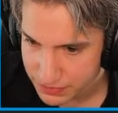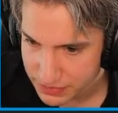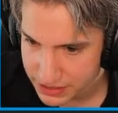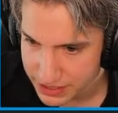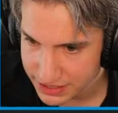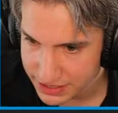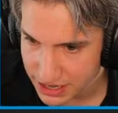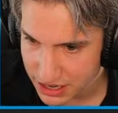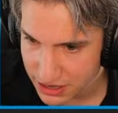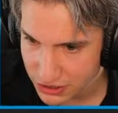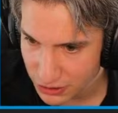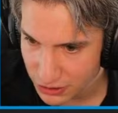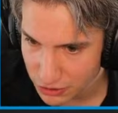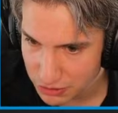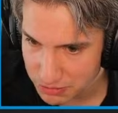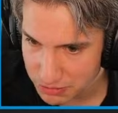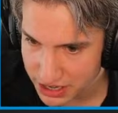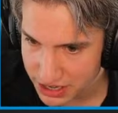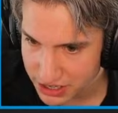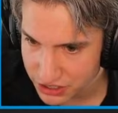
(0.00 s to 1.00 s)
And then
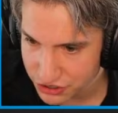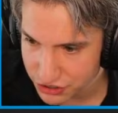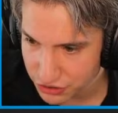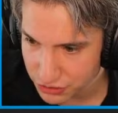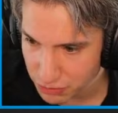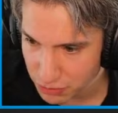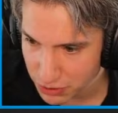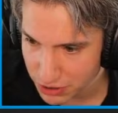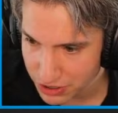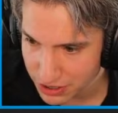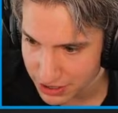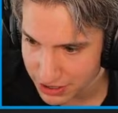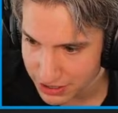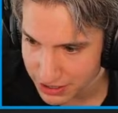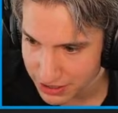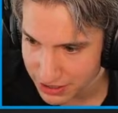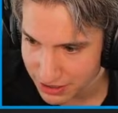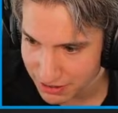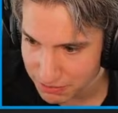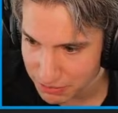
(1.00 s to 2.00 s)
normally it should work,